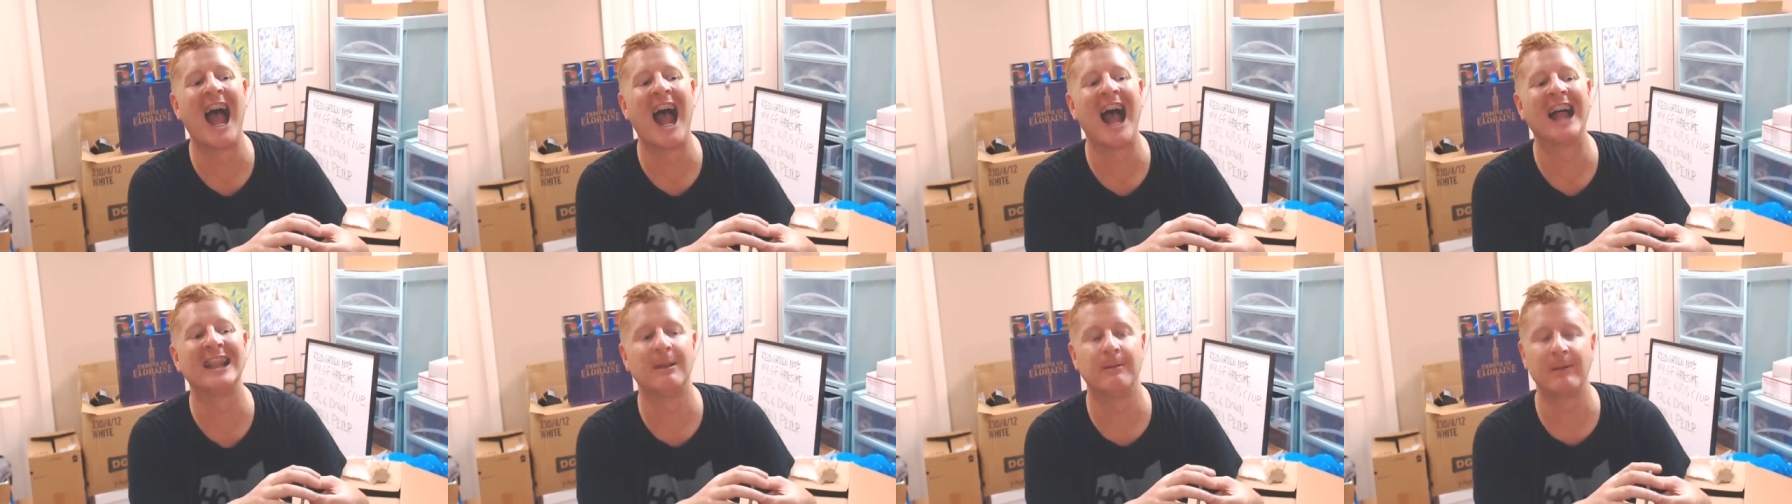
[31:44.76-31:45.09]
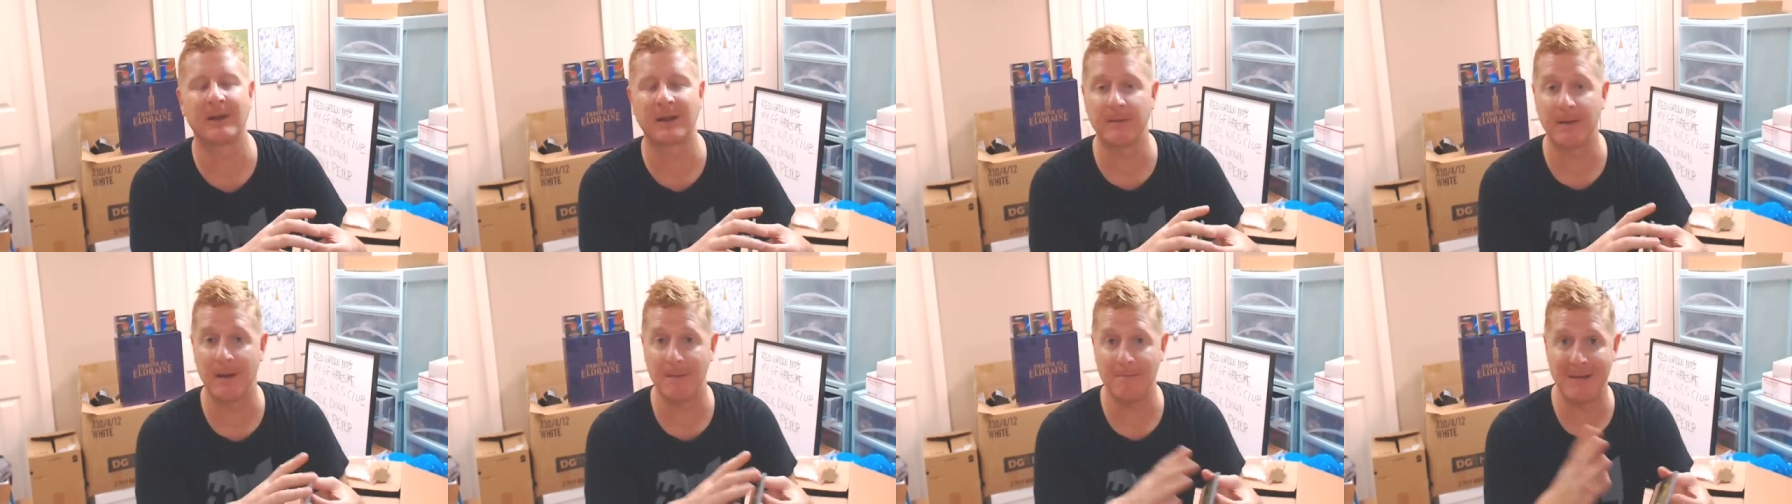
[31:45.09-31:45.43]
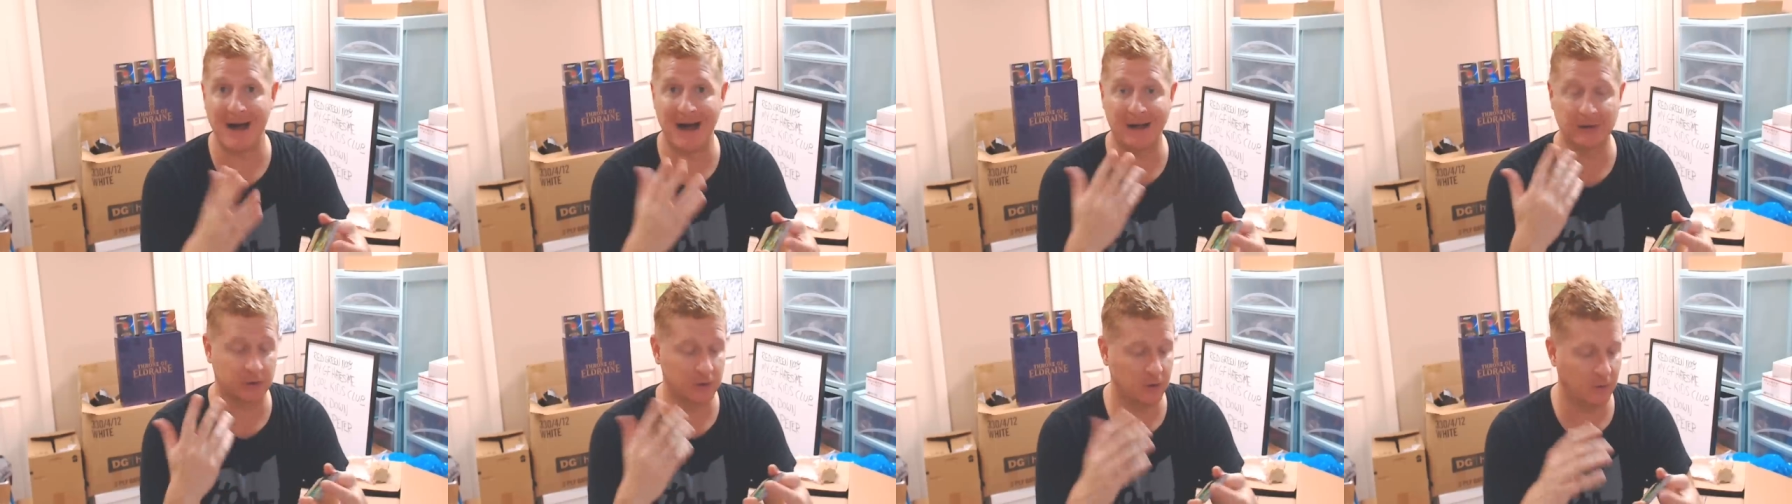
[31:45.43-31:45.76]
They're making my
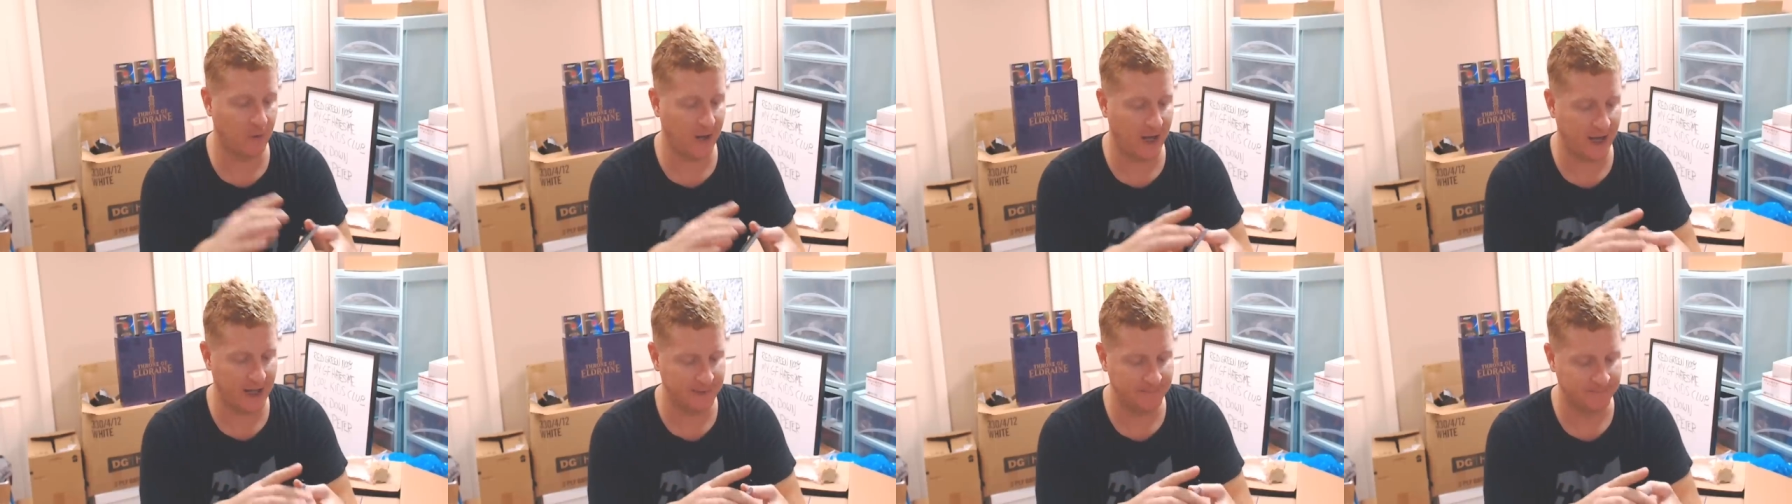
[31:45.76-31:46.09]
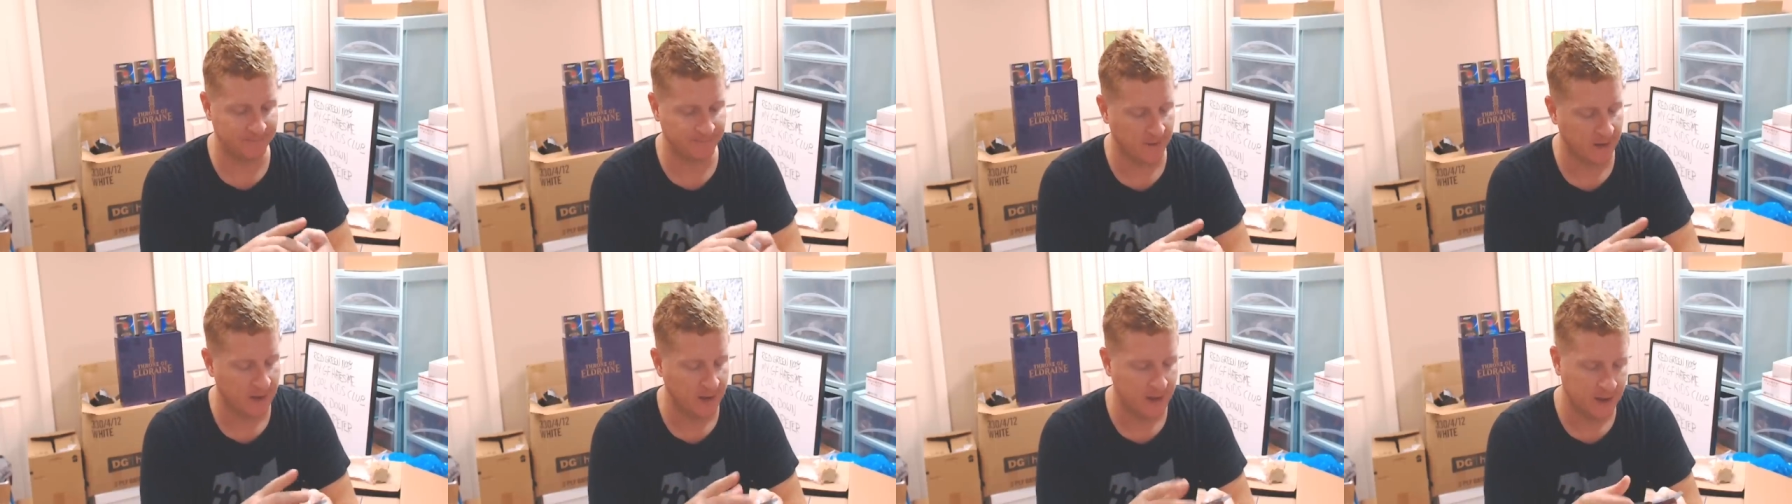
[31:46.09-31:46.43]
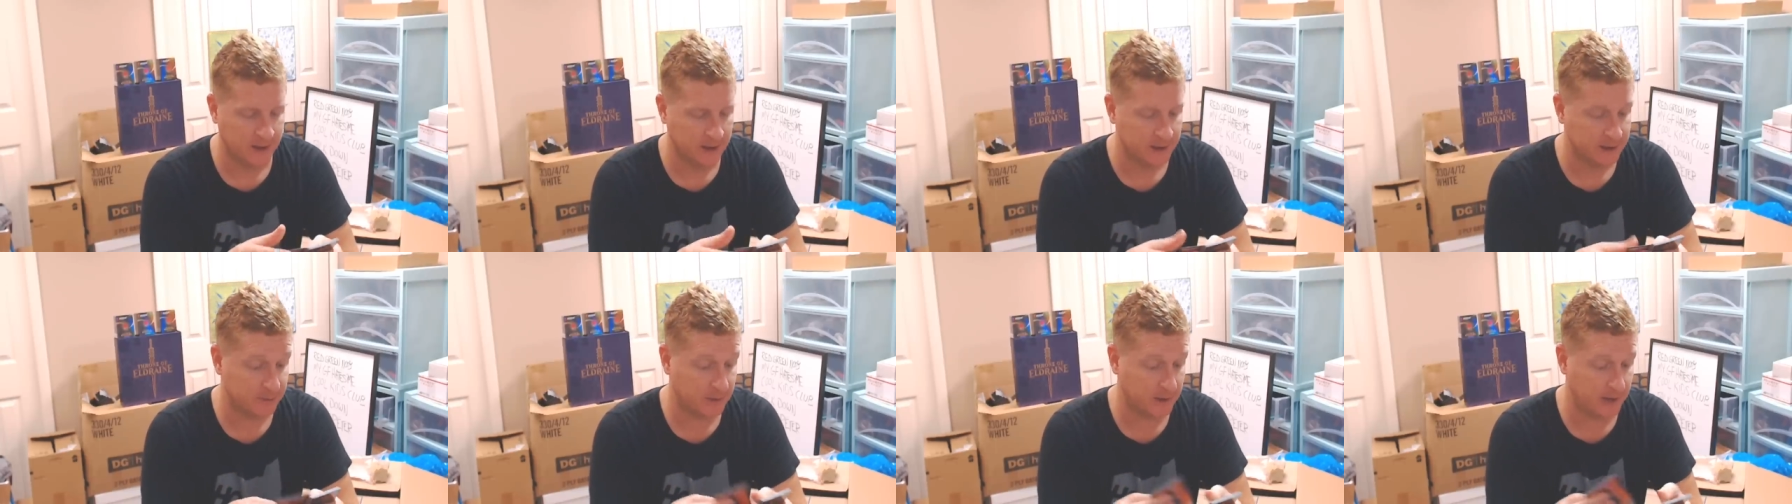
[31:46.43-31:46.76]
mouth so wide.
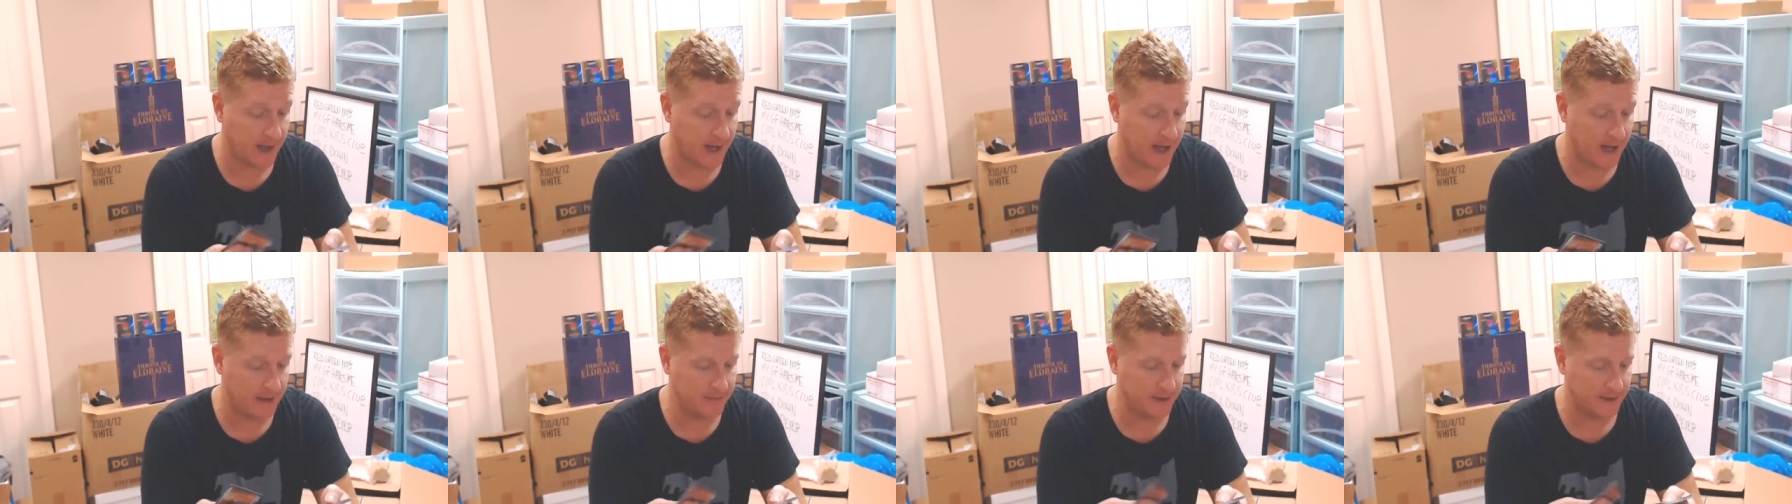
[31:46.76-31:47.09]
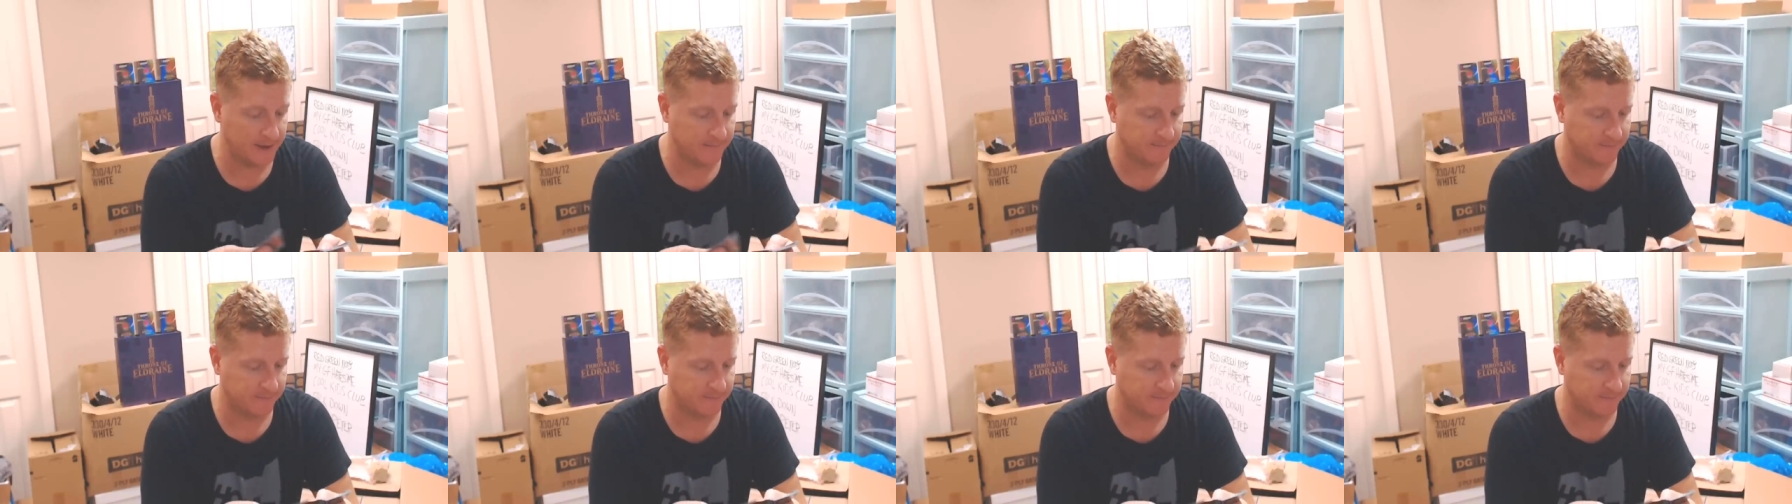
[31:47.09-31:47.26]
It's pretty hot, man.